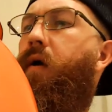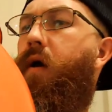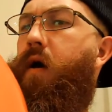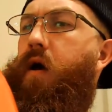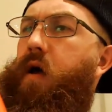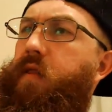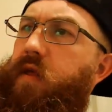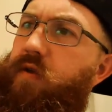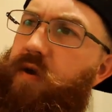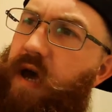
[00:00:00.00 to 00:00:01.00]
And
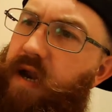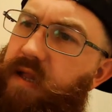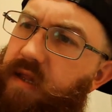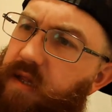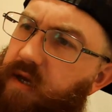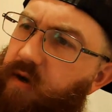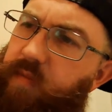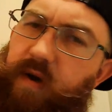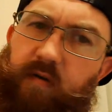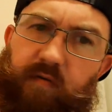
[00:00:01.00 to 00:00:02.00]
then you got a little
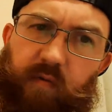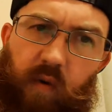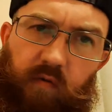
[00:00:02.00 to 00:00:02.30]
bit of